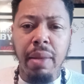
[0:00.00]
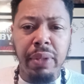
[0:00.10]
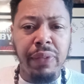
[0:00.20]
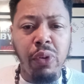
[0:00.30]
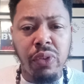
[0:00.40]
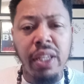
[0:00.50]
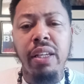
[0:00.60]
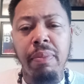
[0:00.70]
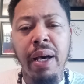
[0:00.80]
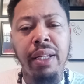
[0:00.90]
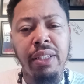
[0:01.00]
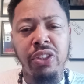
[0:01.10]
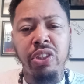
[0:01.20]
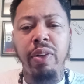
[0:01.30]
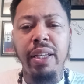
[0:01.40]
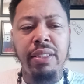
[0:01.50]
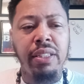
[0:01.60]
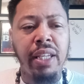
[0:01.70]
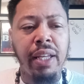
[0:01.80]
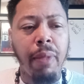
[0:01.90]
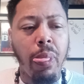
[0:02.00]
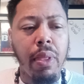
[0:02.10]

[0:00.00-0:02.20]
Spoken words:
But if you think about it, it's crazy that